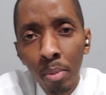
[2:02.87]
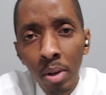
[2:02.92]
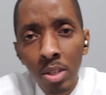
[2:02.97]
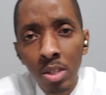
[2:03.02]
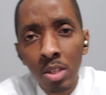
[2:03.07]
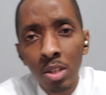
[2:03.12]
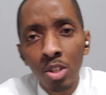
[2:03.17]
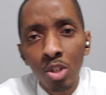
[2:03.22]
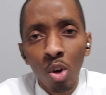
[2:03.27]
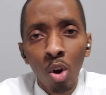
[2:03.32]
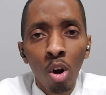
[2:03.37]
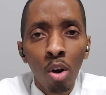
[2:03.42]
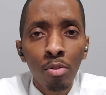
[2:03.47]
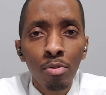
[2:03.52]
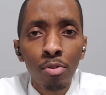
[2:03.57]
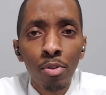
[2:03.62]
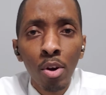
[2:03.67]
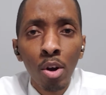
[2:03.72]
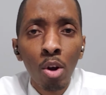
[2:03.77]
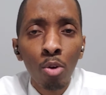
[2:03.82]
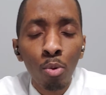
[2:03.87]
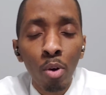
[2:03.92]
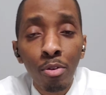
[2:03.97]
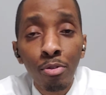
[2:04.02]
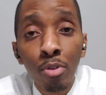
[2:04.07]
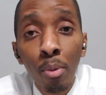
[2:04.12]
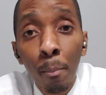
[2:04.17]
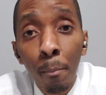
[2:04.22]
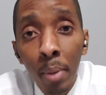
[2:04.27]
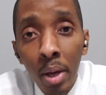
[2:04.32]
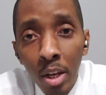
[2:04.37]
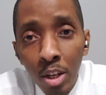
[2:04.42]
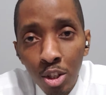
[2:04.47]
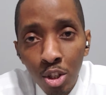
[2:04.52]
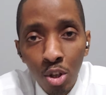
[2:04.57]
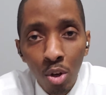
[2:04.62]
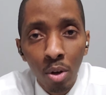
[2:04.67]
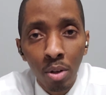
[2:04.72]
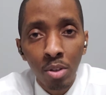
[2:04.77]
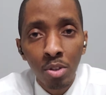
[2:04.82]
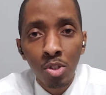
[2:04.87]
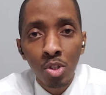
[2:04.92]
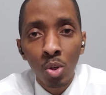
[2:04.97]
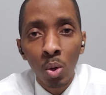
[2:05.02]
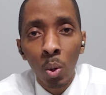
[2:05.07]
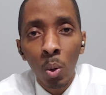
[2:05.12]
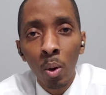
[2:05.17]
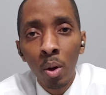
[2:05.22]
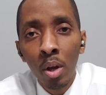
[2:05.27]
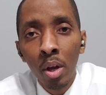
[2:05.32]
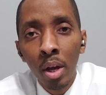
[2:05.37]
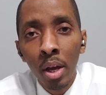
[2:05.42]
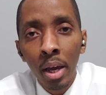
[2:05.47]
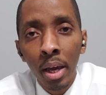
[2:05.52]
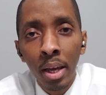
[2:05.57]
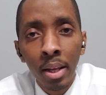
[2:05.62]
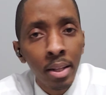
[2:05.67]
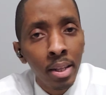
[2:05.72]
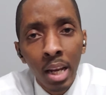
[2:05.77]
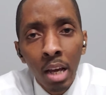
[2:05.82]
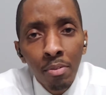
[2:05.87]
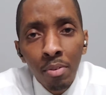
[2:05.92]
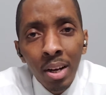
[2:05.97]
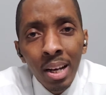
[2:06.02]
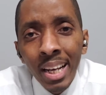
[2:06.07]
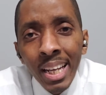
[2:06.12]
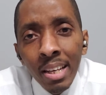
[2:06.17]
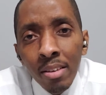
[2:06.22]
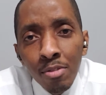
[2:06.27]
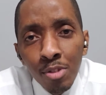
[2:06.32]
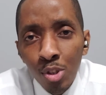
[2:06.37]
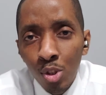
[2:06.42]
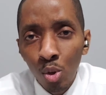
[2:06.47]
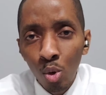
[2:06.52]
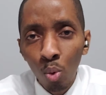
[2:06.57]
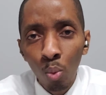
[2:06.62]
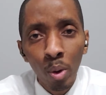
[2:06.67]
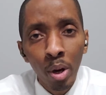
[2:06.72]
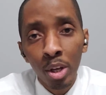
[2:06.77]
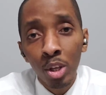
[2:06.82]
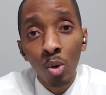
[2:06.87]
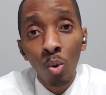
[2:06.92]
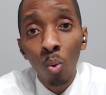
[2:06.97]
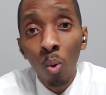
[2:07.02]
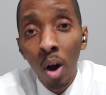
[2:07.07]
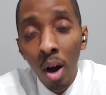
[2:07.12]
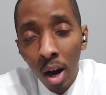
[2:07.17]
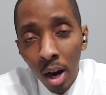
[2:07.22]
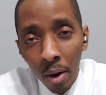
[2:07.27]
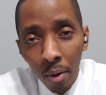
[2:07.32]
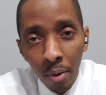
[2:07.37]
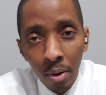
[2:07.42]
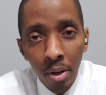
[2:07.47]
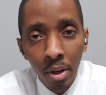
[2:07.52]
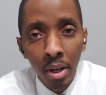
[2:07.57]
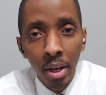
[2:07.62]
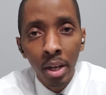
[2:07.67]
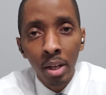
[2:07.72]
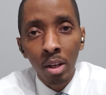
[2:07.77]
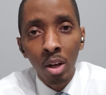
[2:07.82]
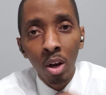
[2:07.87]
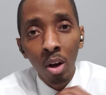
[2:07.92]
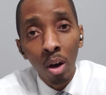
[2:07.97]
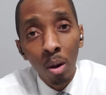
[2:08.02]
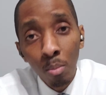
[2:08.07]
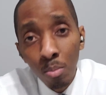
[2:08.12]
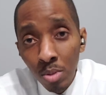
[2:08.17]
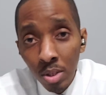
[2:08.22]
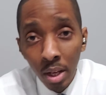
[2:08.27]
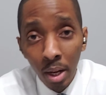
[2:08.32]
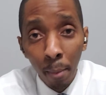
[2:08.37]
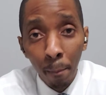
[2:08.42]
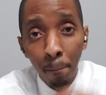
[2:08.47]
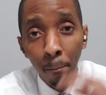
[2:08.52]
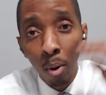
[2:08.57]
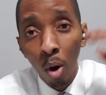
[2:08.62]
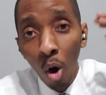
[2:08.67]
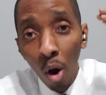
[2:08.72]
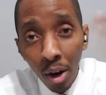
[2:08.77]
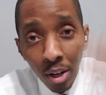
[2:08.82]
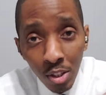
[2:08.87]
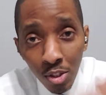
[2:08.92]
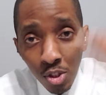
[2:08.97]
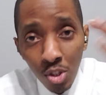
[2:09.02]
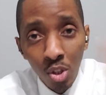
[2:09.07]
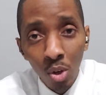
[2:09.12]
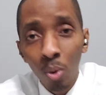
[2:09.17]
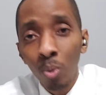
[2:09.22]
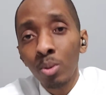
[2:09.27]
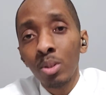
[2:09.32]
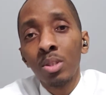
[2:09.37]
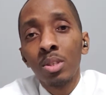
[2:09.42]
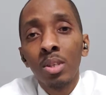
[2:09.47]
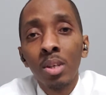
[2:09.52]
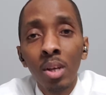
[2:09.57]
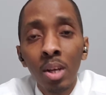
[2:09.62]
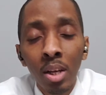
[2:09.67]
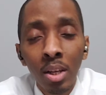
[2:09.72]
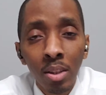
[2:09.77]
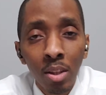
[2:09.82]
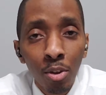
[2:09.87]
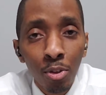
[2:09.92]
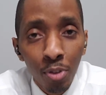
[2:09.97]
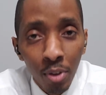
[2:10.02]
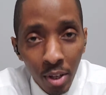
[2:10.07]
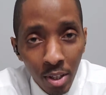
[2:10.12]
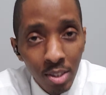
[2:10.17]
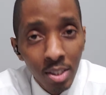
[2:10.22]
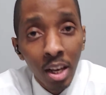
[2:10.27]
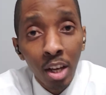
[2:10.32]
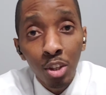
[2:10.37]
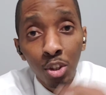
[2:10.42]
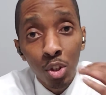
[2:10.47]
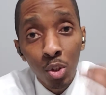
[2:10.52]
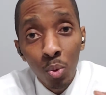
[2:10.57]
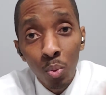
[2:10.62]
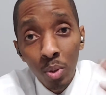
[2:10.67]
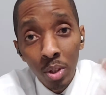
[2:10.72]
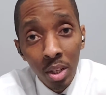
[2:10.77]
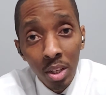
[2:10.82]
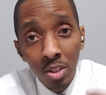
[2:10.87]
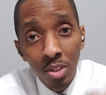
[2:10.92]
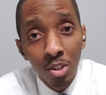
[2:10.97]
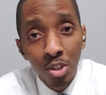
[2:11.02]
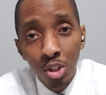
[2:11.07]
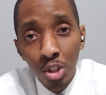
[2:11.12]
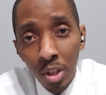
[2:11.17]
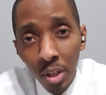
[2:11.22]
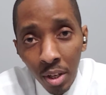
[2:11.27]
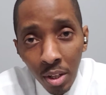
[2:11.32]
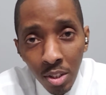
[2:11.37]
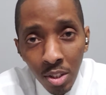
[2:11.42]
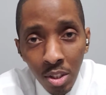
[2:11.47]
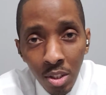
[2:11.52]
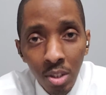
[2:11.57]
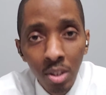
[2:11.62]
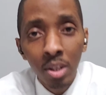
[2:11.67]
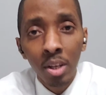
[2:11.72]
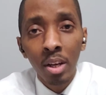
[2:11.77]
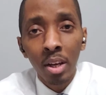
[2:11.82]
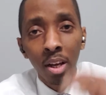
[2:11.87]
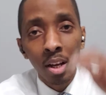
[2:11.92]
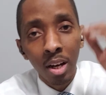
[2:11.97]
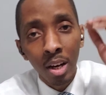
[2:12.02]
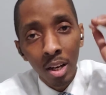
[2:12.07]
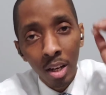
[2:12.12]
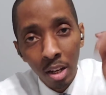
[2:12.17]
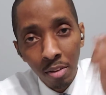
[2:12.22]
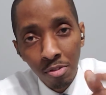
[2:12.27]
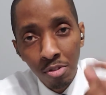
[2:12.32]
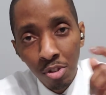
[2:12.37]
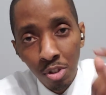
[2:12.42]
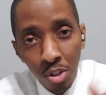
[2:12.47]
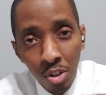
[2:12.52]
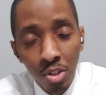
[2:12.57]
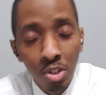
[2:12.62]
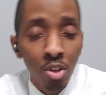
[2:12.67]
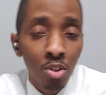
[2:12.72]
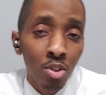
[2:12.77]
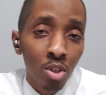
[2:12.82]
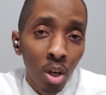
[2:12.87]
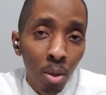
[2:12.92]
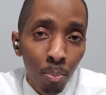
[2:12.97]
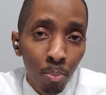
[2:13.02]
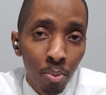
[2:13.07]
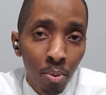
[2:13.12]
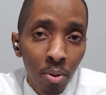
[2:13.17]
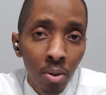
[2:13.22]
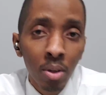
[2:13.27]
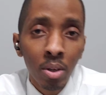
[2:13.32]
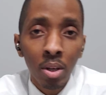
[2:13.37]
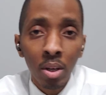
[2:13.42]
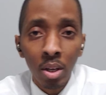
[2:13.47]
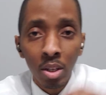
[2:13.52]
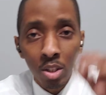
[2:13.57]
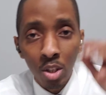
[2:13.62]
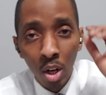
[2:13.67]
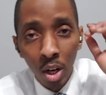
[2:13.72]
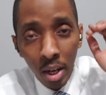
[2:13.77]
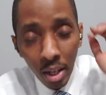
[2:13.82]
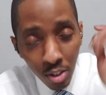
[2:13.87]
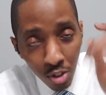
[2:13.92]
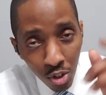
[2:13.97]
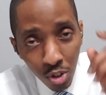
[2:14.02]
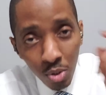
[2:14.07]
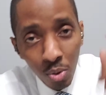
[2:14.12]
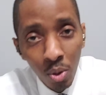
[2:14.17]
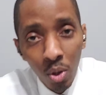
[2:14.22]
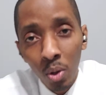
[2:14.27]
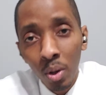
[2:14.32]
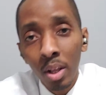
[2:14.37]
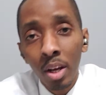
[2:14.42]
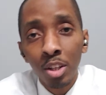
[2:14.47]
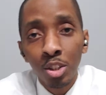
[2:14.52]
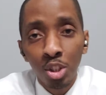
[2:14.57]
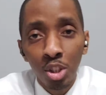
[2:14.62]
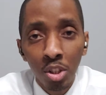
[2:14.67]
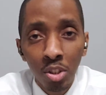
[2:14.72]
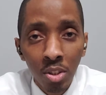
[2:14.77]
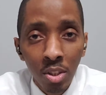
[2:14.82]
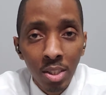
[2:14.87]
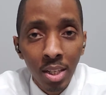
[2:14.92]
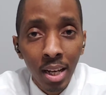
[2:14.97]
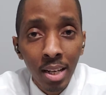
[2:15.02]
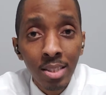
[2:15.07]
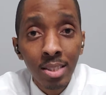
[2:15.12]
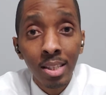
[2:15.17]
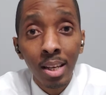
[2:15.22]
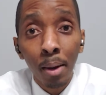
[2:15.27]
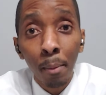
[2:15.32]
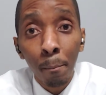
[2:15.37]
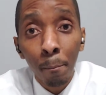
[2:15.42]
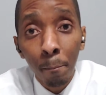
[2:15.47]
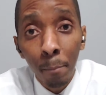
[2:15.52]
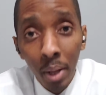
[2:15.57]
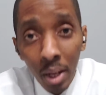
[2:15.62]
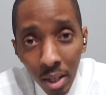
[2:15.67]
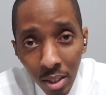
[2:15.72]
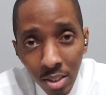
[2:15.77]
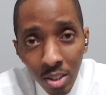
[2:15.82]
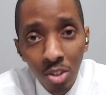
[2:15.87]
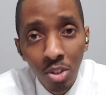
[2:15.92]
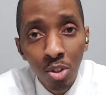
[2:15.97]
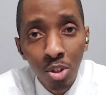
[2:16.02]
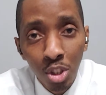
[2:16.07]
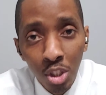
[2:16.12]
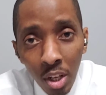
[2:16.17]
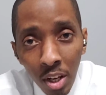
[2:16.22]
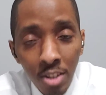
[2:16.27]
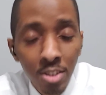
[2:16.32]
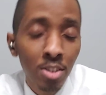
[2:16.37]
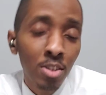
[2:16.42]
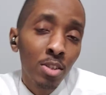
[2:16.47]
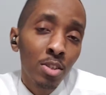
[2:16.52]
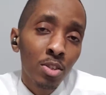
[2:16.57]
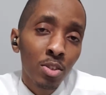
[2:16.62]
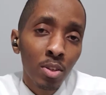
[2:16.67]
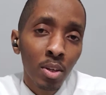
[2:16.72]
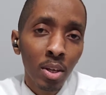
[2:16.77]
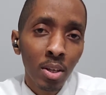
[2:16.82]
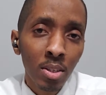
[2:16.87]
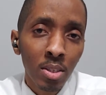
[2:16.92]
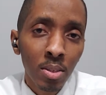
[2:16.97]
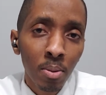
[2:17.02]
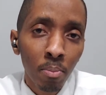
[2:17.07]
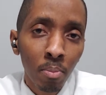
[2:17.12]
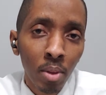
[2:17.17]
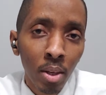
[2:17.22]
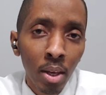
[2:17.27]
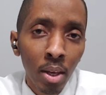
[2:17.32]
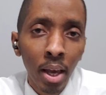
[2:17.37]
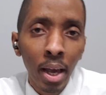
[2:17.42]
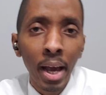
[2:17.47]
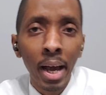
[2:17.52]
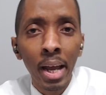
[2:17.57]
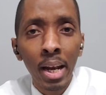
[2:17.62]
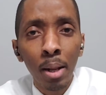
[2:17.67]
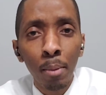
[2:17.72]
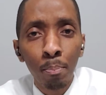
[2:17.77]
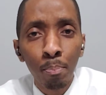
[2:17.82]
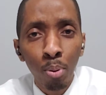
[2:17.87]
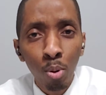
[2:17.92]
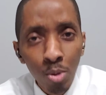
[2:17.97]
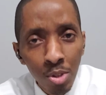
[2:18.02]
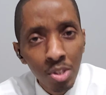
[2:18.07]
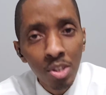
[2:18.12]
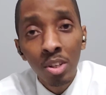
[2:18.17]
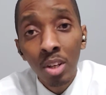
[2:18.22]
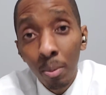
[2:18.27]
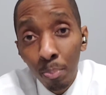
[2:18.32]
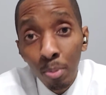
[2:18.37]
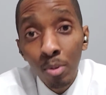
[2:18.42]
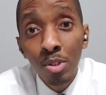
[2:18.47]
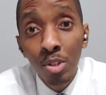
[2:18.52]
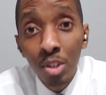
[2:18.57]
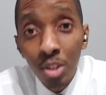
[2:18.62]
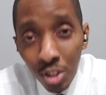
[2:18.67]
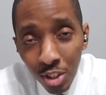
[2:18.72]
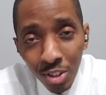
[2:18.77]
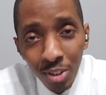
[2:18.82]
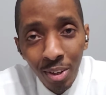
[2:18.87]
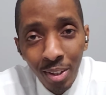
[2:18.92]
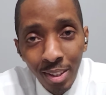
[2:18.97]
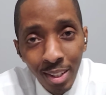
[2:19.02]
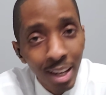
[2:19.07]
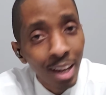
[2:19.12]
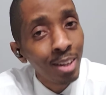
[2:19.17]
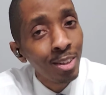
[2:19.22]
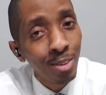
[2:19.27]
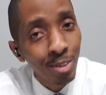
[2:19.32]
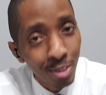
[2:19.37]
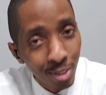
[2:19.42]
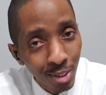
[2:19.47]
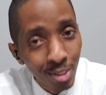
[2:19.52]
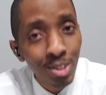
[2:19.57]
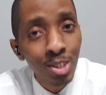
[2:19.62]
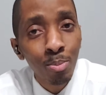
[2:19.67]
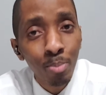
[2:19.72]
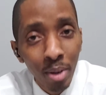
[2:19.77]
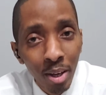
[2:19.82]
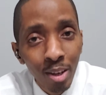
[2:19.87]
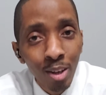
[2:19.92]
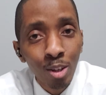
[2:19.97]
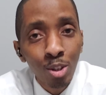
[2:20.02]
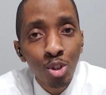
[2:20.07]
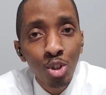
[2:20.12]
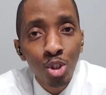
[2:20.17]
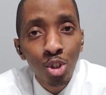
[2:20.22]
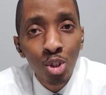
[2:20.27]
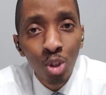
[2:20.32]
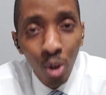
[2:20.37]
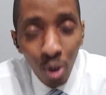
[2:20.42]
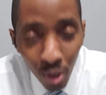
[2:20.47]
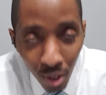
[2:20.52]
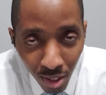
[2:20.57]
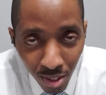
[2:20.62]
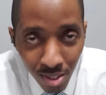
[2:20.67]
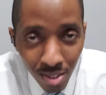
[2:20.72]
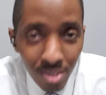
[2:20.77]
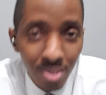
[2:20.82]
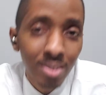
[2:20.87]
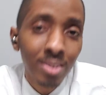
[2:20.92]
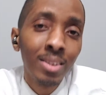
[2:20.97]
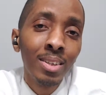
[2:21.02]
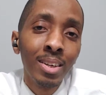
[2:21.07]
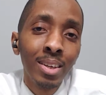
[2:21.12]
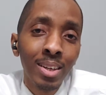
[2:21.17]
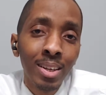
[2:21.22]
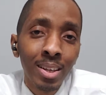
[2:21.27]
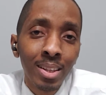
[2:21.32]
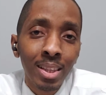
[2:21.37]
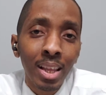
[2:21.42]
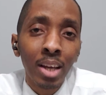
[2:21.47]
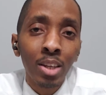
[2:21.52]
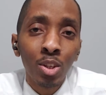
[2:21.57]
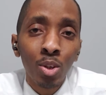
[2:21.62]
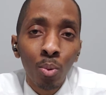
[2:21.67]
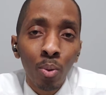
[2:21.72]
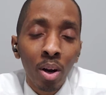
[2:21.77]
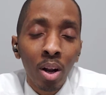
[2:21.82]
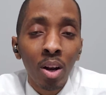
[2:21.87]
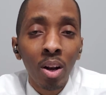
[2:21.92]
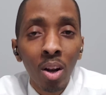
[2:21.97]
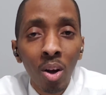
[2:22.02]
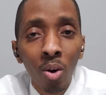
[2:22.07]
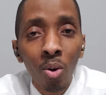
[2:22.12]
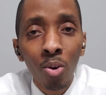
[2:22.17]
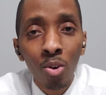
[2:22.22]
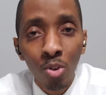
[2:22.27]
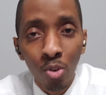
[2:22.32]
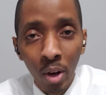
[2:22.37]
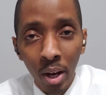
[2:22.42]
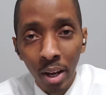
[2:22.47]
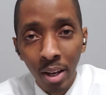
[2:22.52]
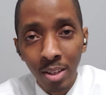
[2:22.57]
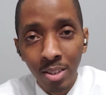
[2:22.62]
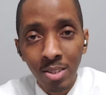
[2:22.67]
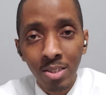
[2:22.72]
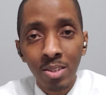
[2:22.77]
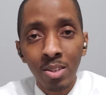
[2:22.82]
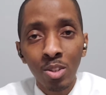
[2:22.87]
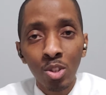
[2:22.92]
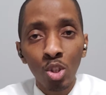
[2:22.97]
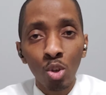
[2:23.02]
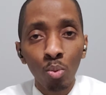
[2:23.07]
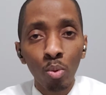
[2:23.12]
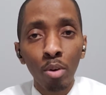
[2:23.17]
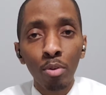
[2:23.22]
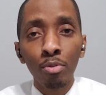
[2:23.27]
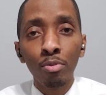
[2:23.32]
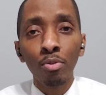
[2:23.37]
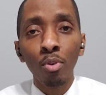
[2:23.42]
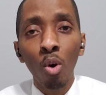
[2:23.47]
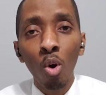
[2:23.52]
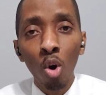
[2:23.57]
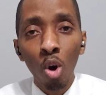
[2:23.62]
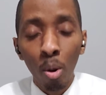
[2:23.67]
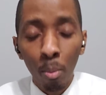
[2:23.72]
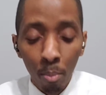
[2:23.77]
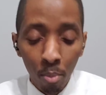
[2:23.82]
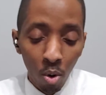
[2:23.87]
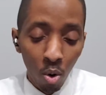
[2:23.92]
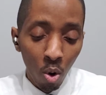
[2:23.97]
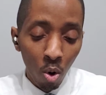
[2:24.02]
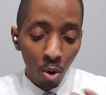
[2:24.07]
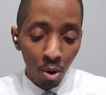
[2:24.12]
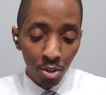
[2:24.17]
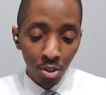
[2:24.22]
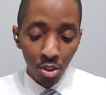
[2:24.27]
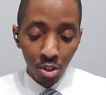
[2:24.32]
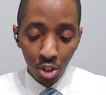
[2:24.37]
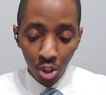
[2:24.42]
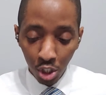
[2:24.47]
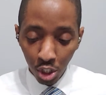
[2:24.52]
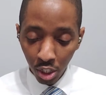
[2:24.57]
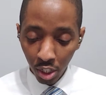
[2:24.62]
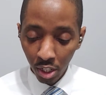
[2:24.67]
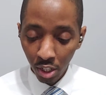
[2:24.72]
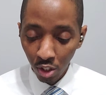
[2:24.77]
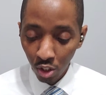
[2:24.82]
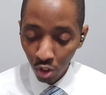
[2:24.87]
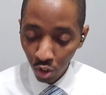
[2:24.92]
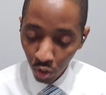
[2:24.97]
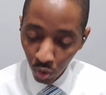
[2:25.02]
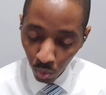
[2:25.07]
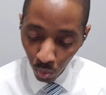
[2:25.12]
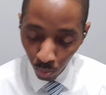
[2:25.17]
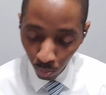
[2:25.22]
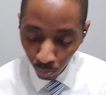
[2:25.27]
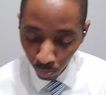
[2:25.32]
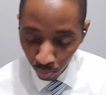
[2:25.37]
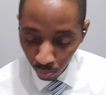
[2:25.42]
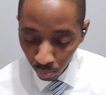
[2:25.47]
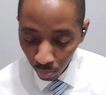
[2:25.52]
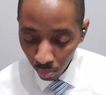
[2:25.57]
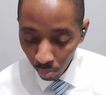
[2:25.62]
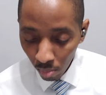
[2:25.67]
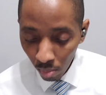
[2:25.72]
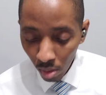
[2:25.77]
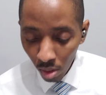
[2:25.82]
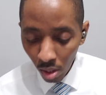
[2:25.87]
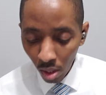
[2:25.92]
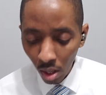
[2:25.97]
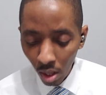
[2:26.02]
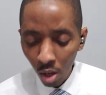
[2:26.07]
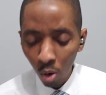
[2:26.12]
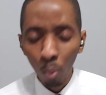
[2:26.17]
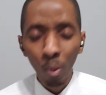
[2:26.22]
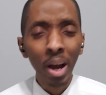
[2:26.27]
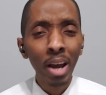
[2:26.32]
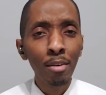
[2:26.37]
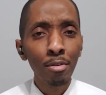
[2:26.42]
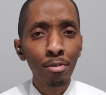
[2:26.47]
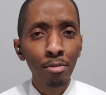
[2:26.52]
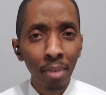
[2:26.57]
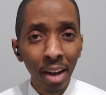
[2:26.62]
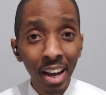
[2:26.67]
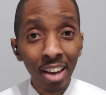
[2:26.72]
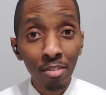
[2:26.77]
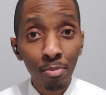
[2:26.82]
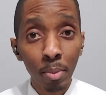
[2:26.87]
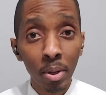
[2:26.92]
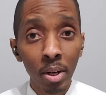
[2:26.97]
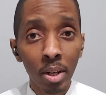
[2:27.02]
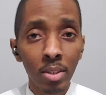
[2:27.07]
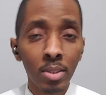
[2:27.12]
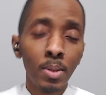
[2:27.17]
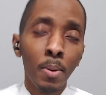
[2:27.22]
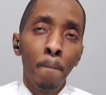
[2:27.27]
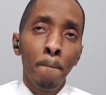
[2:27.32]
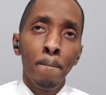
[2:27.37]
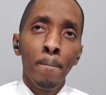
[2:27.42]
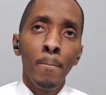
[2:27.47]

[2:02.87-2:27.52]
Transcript: a message of reformation. So it never leaves you where you are. It comes and it points out the things that you need to change. It lifts Jesus up. It lets you know that Jesus has the ability to change these things. And it puts you in a position that you need to make a choice that you would allow Christ to reform or to change you. Why five minutes?